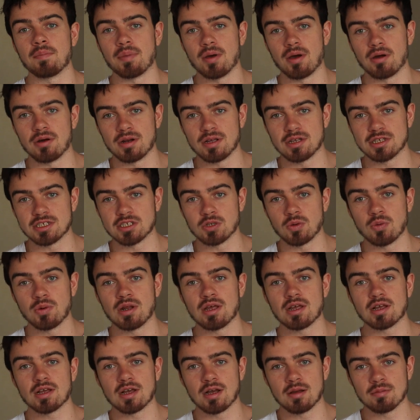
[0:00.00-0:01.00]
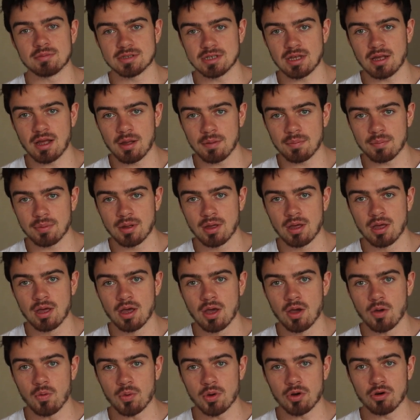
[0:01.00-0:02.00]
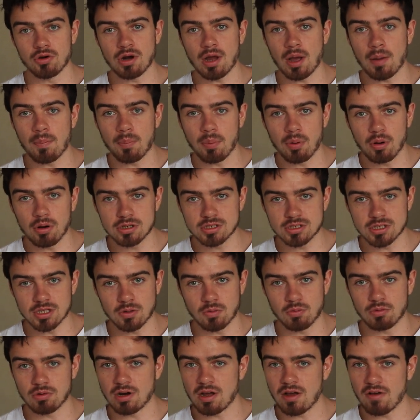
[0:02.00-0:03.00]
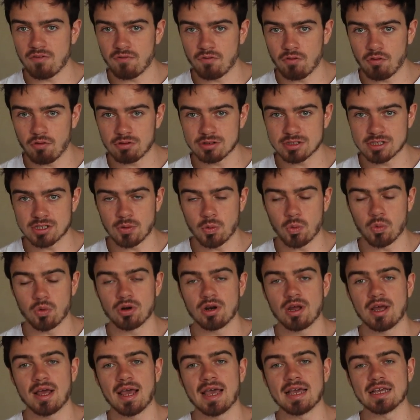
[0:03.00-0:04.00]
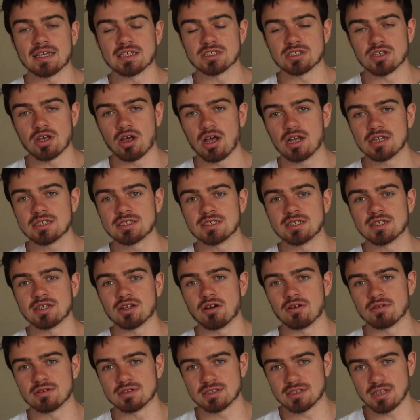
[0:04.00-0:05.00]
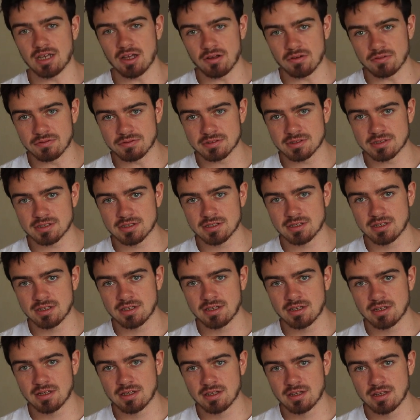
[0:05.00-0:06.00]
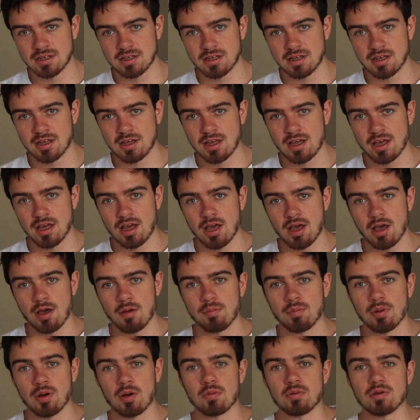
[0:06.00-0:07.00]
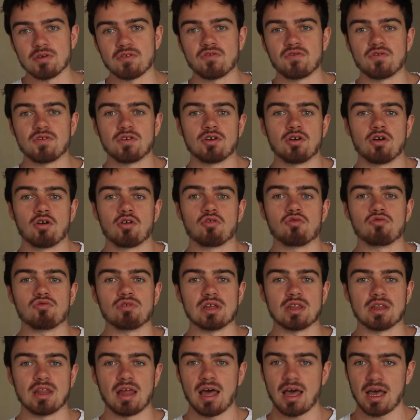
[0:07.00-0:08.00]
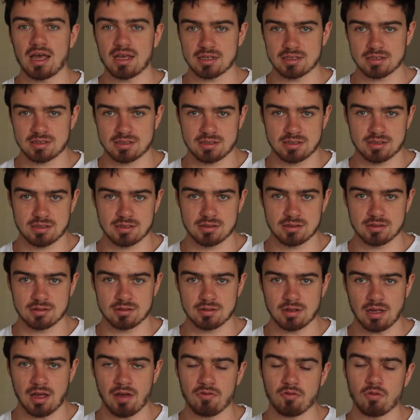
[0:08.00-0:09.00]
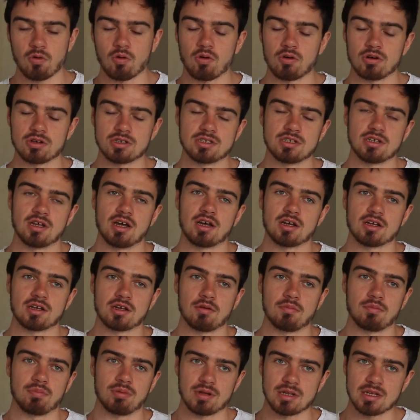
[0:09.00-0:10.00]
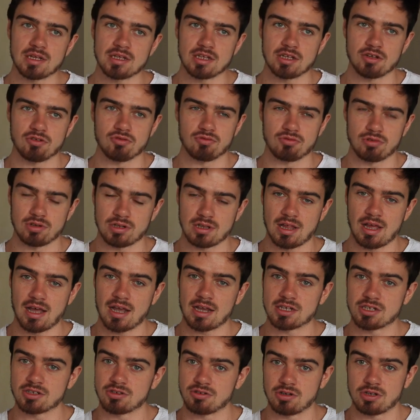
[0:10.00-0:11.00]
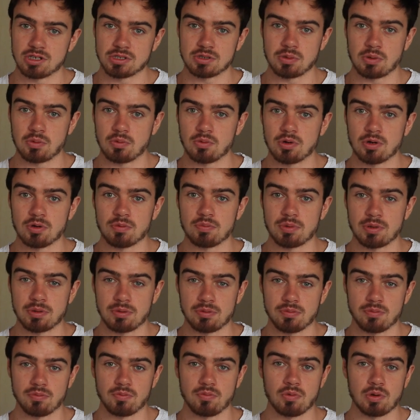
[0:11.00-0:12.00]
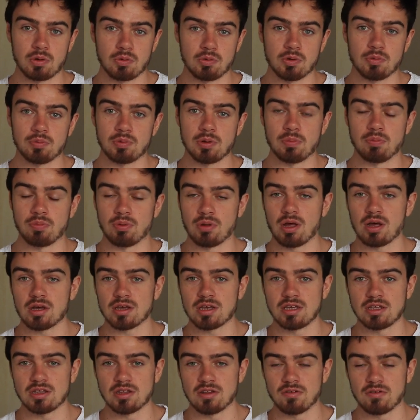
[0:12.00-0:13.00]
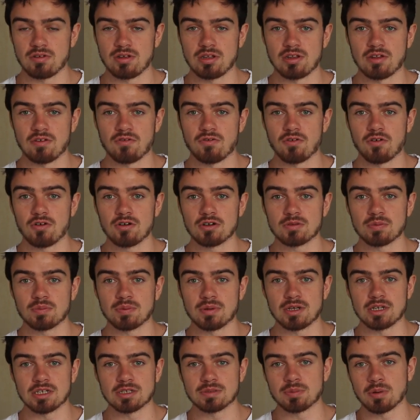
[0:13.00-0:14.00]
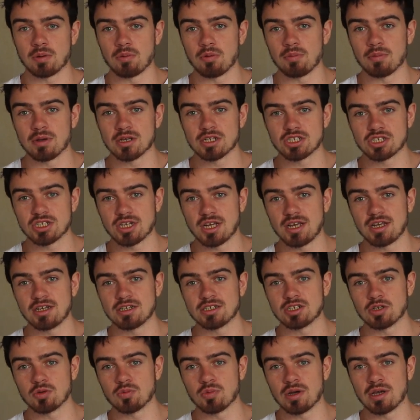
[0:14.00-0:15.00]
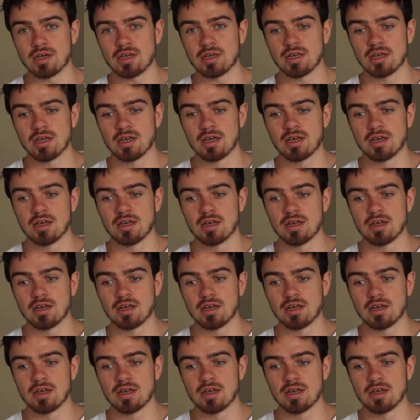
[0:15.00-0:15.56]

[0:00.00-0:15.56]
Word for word: about it. So when it comes up, we are not pushing, we're not forcing, we're not exhausting ourselves, but we feel relaxed. Of course, not completely relaxed, or else we wouldn't be blocking in the first place, but we must change the way